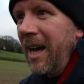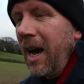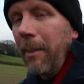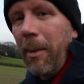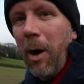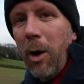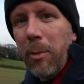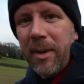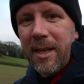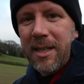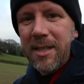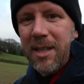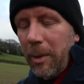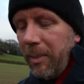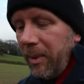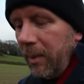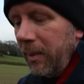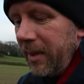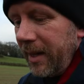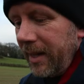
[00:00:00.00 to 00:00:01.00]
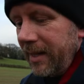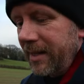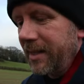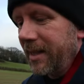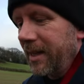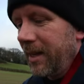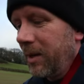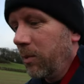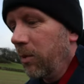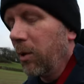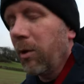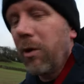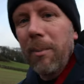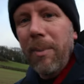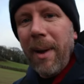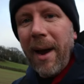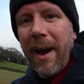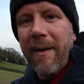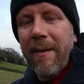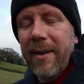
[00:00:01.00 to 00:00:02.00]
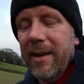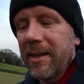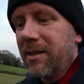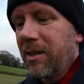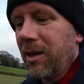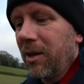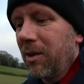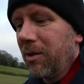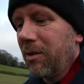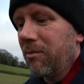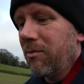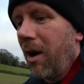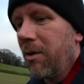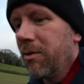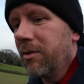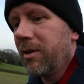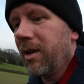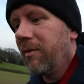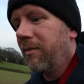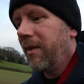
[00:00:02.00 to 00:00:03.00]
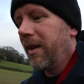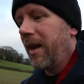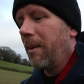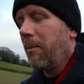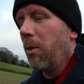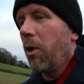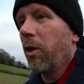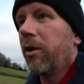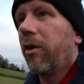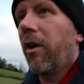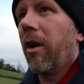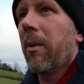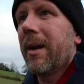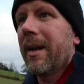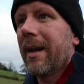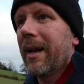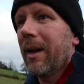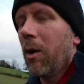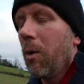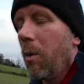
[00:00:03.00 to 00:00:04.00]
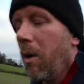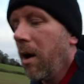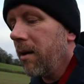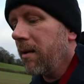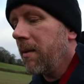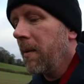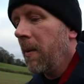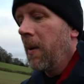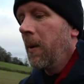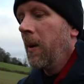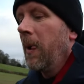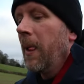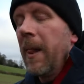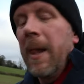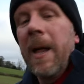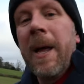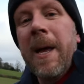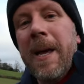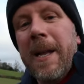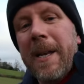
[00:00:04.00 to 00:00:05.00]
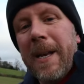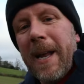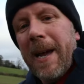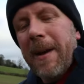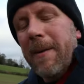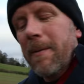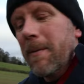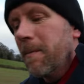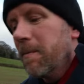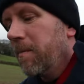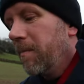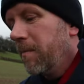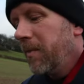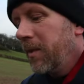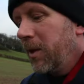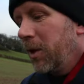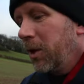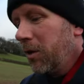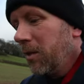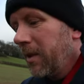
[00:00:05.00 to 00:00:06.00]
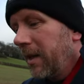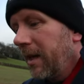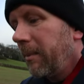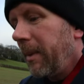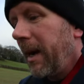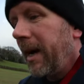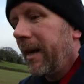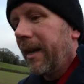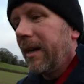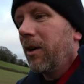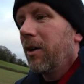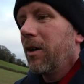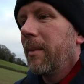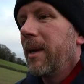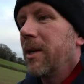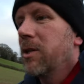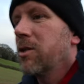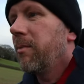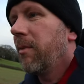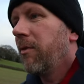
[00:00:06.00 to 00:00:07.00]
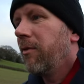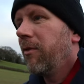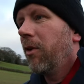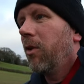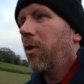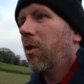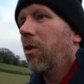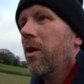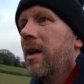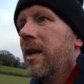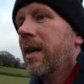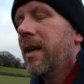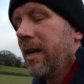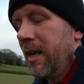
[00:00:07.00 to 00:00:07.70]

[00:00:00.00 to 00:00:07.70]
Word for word: I'm hoping it's coping with this. We'll compare it to the Røde VideoMicro in a little while. Now, the good thing about it, like I mentioned before,